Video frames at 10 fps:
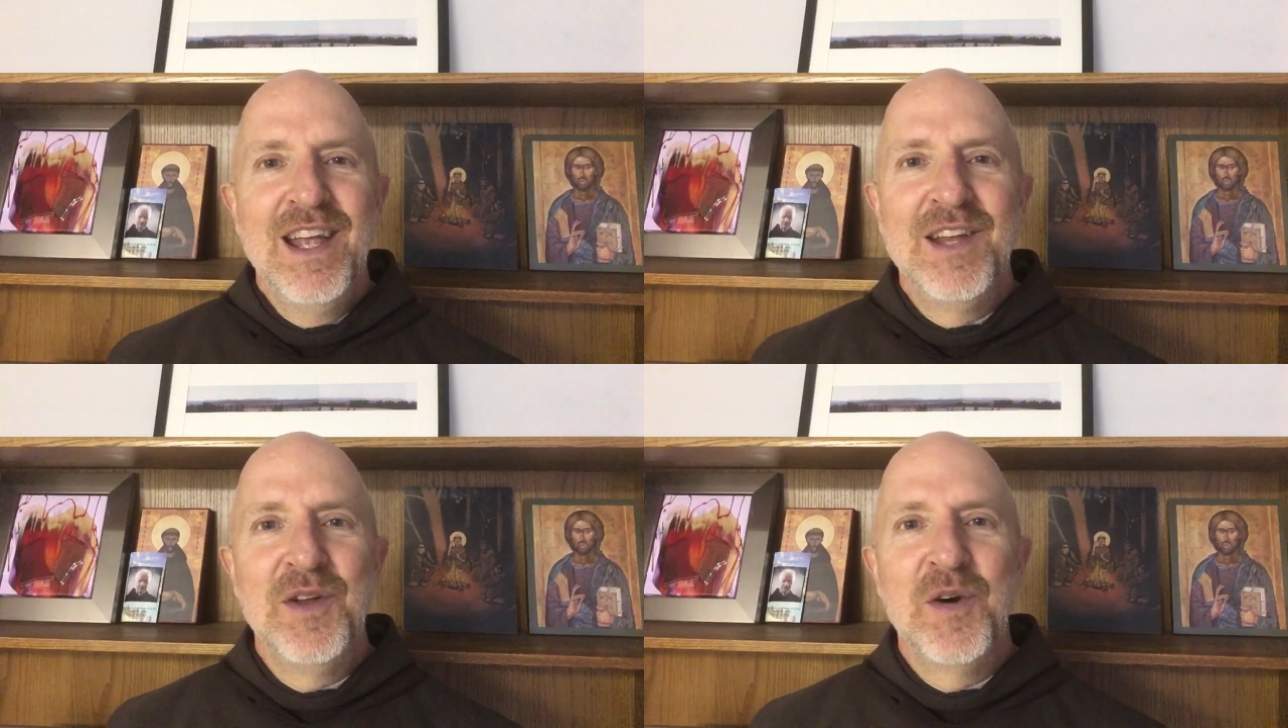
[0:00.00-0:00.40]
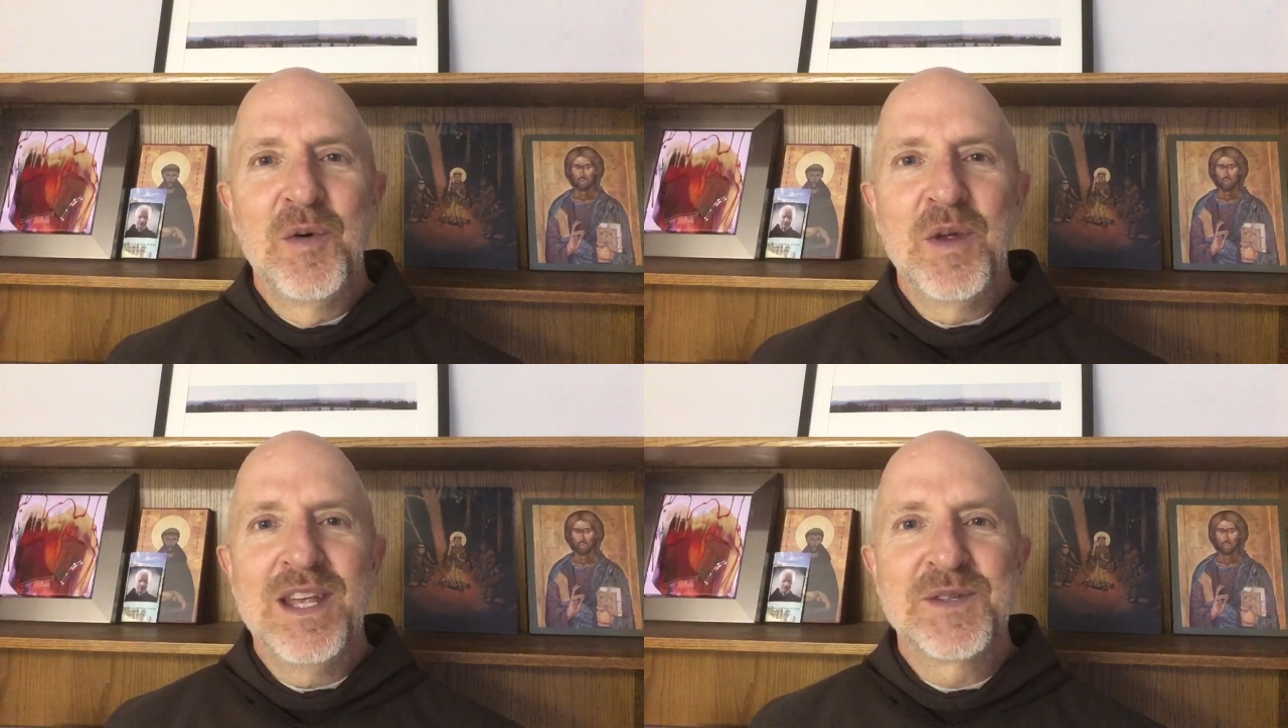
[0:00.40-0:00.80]
You
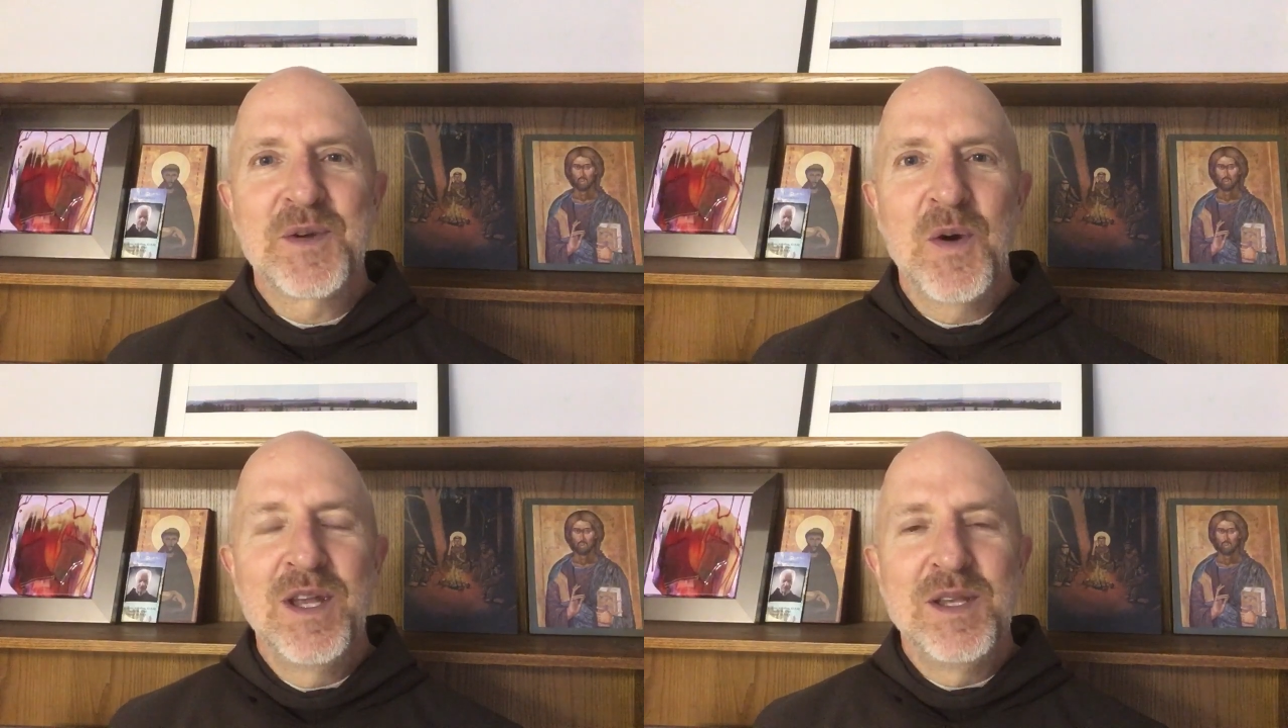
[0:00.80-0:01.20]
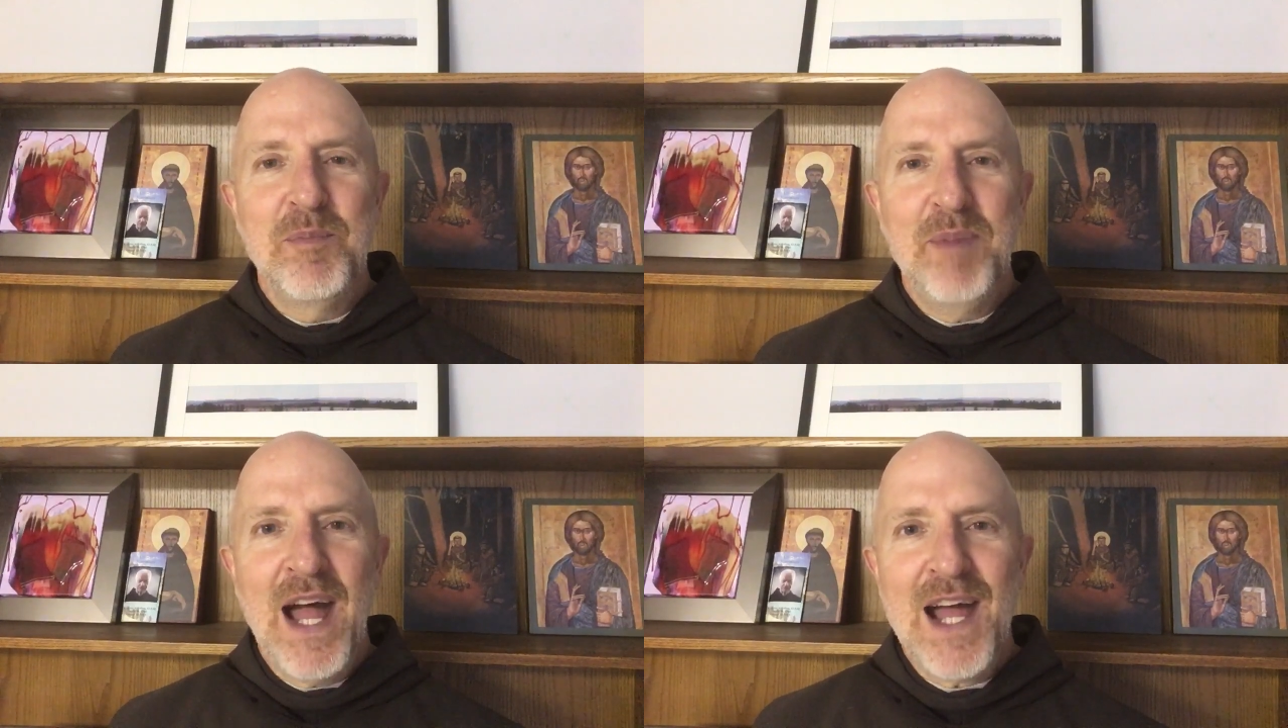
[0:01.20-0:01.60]
know, he's going to
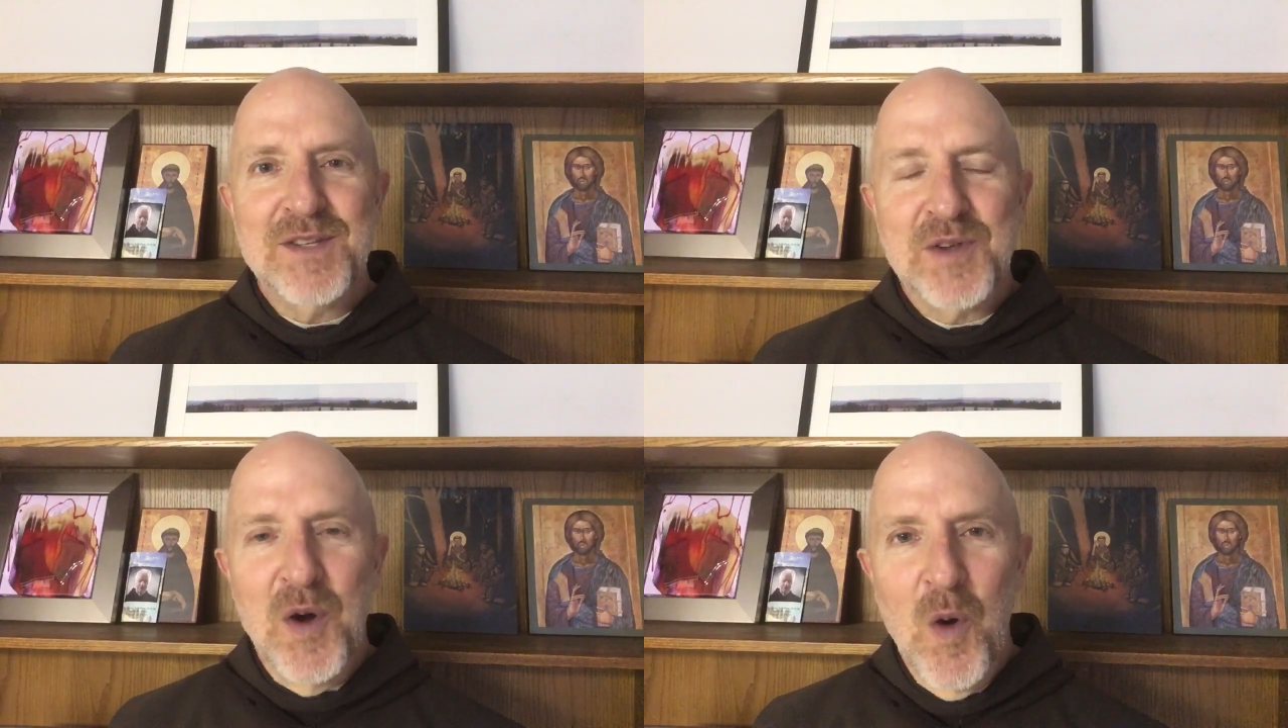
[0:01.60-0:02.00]
pass